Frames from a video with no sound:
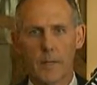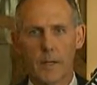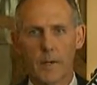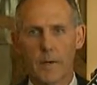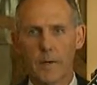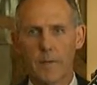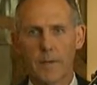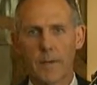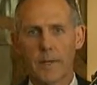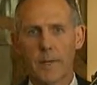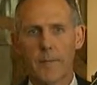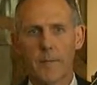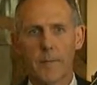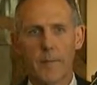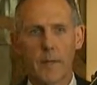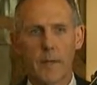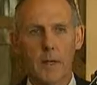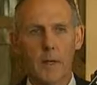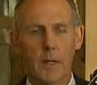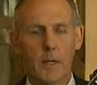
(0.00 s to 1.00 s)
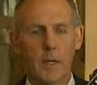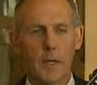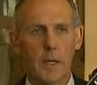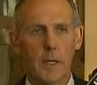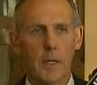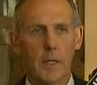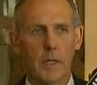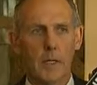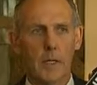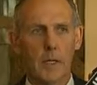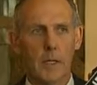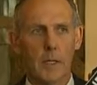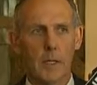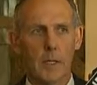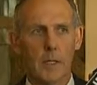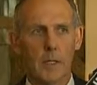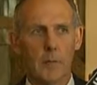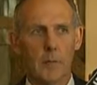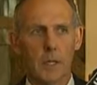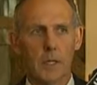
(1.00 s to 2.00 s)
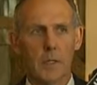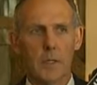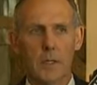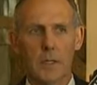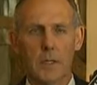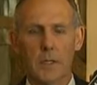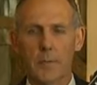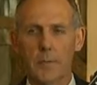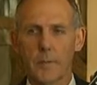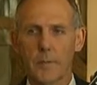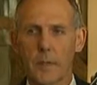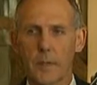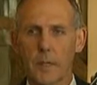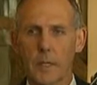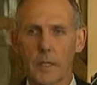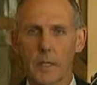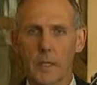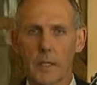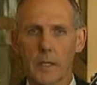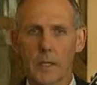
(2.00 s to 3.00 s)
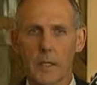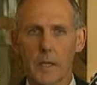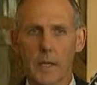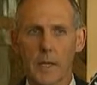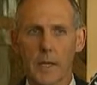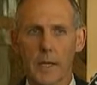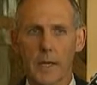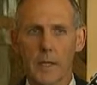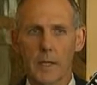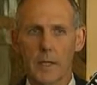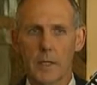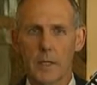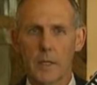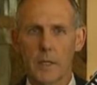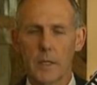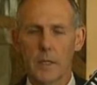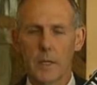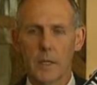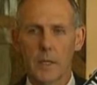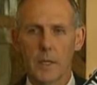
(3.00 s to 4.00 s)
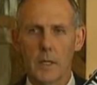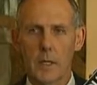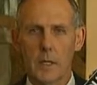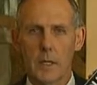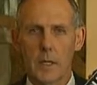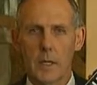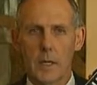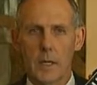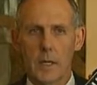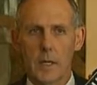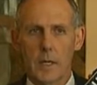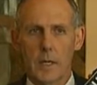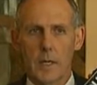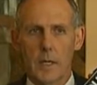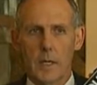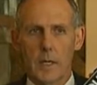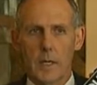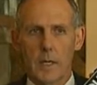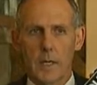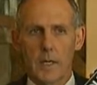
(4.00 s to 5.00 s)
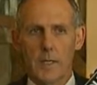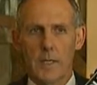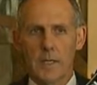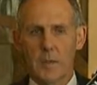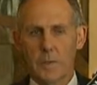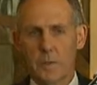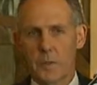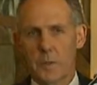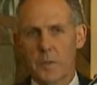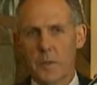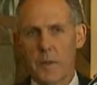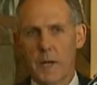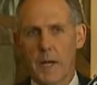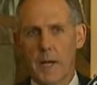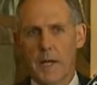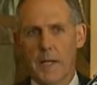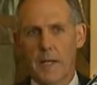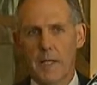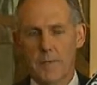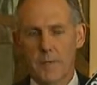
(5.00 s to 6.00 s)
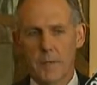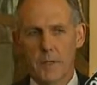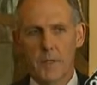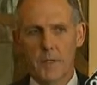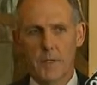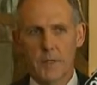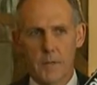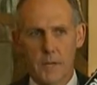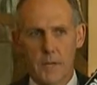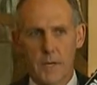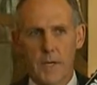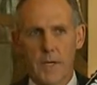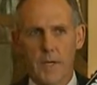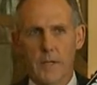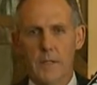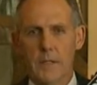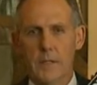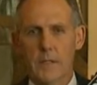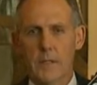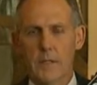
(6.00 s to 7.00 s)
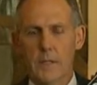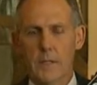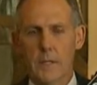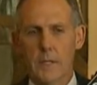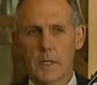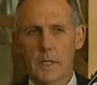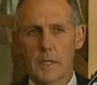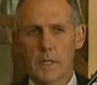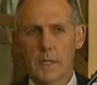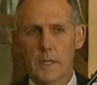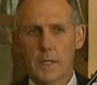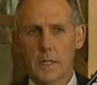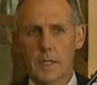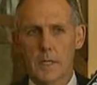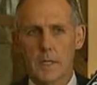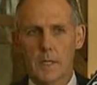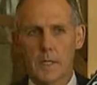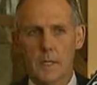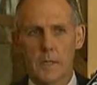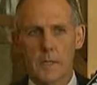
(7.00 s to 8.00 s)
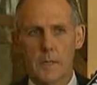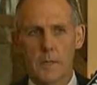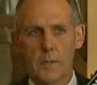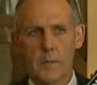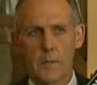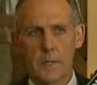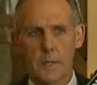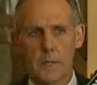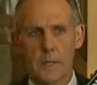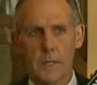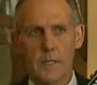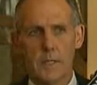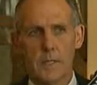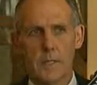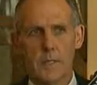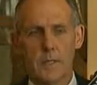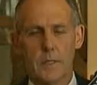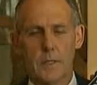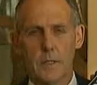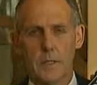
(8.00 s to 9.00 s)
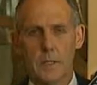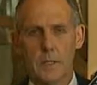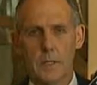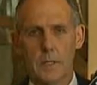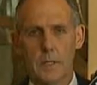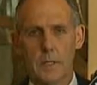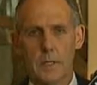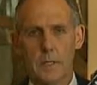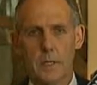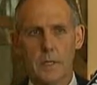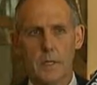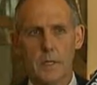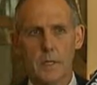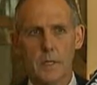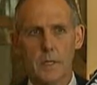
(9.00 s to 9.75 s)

However, in the meantime, and this will mark every Australian, the 3 deaths and the